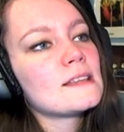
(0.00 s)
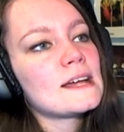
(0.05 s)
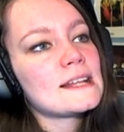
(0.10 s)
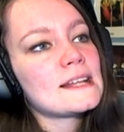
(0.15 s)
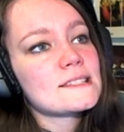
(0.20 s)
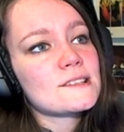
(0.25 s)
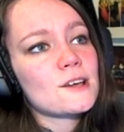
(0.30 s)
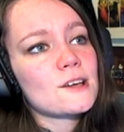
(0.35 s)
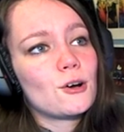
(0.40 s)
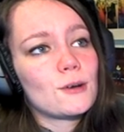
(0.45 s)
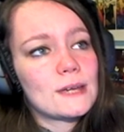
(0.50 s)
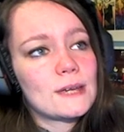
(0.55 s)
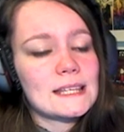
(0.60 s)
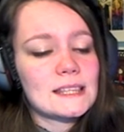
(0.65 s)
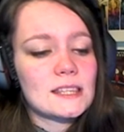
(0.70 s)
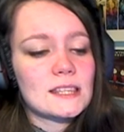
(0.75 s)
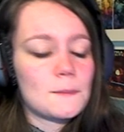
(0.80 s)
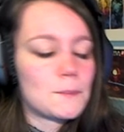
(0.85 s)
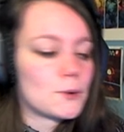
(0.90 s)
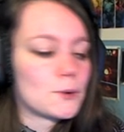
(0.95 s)
Let's go
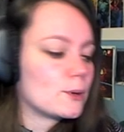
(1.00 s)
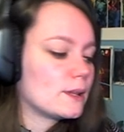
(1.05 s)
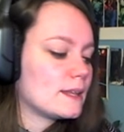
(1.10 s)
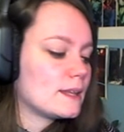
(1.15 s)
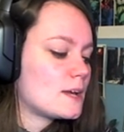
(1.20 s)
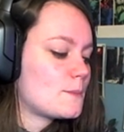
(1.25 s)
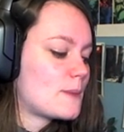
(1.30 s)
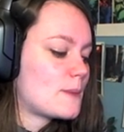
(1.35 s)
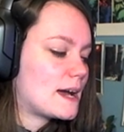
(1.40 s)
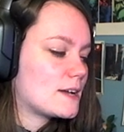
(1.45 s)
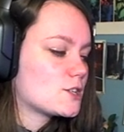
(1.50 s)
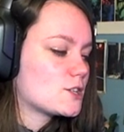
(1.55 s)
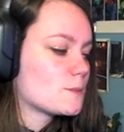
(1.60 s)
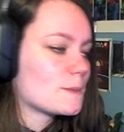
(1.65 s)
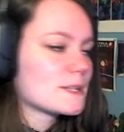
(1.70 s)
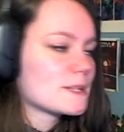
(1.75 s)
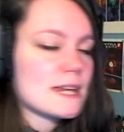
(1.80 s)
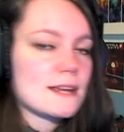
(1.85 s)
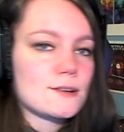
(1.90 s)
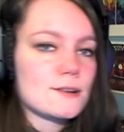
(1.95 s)
get the beryllium
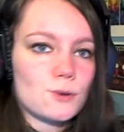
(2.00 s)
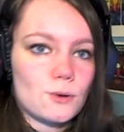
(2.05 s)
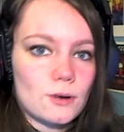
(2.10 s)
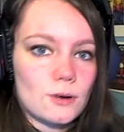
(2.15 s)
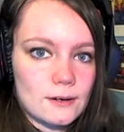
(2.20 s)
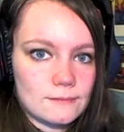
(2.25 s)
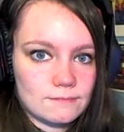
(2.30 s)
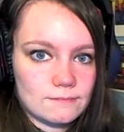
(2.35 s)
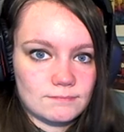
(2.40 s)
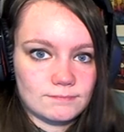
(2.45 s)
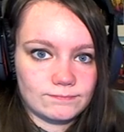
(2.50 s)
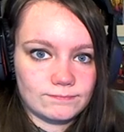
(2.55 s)
agitator.